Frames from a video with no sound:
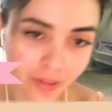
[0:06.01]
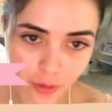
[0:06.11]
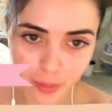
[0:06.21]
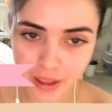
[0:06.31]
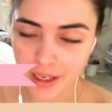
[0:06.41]

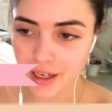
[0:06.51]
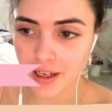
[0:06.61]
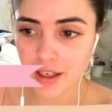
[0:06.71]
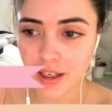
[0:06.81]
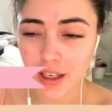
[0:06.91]

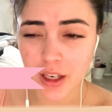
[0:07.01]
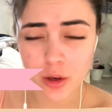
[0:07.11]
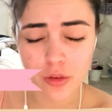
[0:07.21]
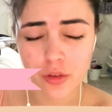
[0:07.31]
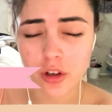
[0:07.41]
everybody,
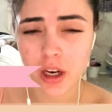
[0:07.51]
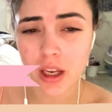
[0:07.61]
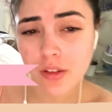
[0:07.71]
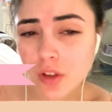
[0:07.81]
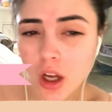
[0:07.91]
here for
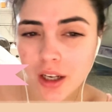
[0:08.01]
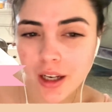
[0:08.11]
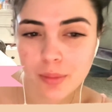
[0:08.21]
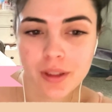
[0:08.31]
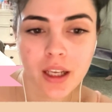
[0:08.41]
a vlog
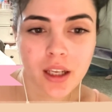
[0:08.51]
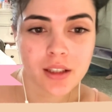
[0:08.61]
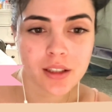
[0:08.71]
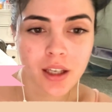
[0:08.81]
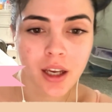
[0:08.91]

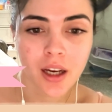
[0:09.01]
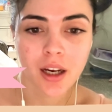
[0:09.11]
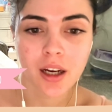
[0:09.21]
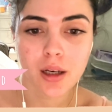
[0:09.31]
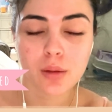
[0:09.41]
update.
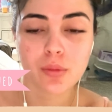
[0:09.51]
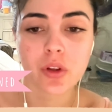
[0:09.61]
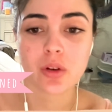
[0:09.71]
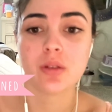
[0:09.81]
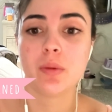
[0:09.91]

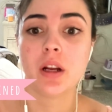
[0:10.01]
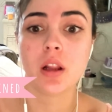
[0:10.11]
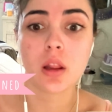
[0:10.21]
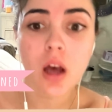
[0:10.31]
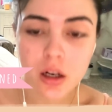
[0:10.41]
There has been a
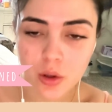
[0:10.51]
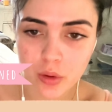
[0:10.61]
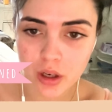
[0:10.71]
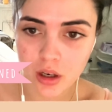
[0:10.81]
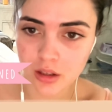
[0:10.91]
lot
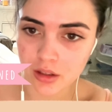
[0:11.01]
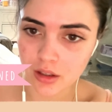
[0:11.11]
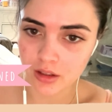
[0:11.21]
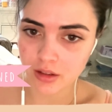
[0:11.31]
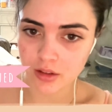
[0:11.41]
going
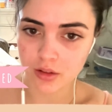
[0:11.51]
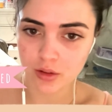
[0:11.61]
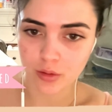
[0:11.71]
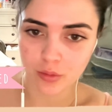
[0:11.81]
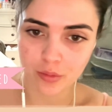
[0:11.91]
on.
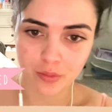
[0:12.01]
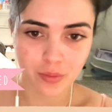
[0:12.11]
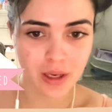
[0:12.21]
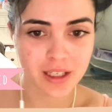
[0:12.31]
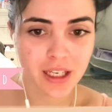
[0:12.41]
Don't
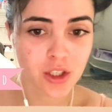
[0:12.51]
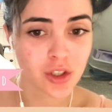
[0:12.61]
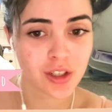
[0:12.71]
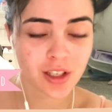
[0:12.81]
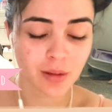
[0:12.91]
pay
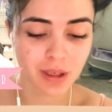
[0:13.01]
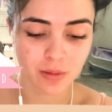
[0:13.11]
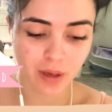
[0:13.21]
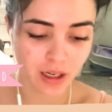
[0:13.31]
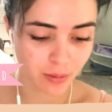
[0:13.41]
attention to the mess
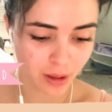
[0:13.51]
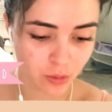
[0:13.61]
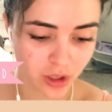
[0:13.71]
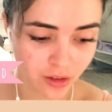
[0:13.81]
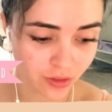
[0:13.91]
behind me. I'm
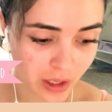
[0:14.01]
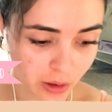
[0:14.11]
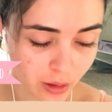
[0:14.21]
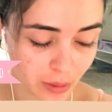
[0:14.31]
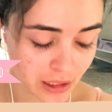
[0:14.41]
trying to
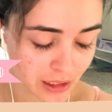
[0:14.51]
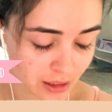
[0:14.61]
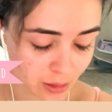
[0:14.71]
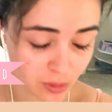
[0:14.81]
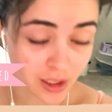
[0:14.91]
figure out my
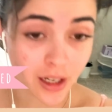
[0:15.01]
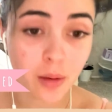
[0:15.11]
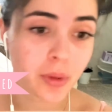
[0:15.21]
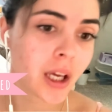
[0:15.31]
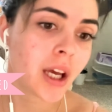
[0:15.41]
system
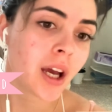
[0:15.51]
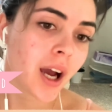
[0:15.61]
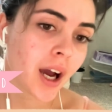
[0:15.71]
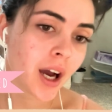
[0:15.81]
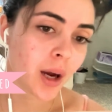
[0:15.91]
setup.
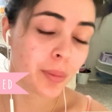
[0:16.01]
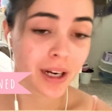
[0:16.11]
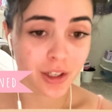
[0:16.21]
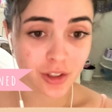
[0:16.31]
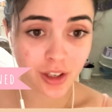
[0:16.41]
But
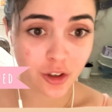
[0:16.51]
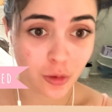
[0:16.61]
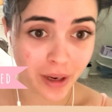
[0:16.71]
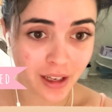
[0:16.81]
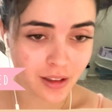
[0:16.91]
I just got a new
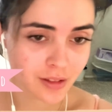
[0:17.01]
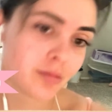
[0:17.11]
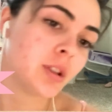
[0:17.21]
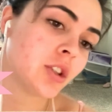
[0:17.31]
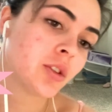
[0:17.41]
mic,
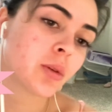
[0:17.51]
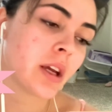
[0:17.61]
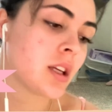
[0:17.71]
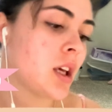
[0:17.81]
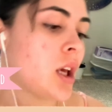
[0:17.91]
which is
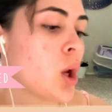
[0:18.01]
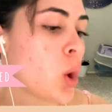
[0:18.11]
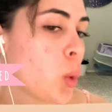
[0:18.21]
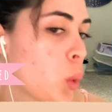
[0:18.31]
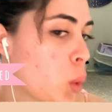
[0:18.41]
great.
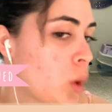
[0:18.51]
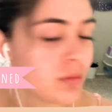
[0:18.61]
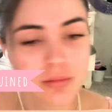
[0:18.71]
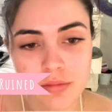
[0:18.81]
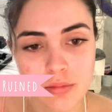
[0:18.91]

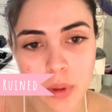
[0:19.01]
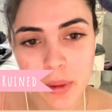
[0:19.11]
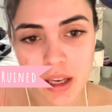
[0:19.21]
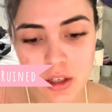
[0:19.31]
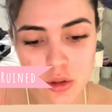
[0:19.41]

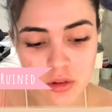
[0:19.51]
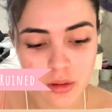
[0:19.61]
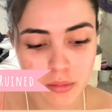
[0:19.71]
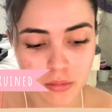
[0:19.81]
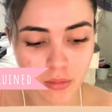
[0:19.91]
Maybe I can do
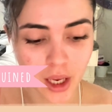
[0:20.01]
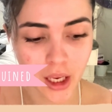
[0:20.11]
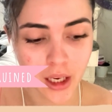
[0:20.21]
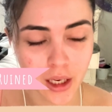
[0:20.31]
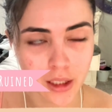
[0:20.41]
some
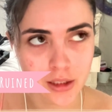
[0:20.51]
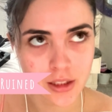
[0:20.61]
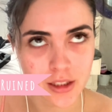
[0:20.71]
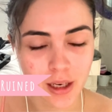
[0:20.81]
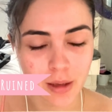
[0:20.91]

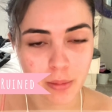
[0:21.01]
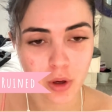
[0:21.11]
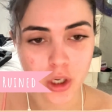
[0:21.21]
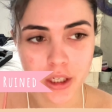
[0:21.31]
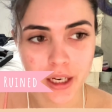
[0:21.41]

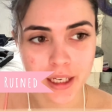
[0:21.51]
ASMR.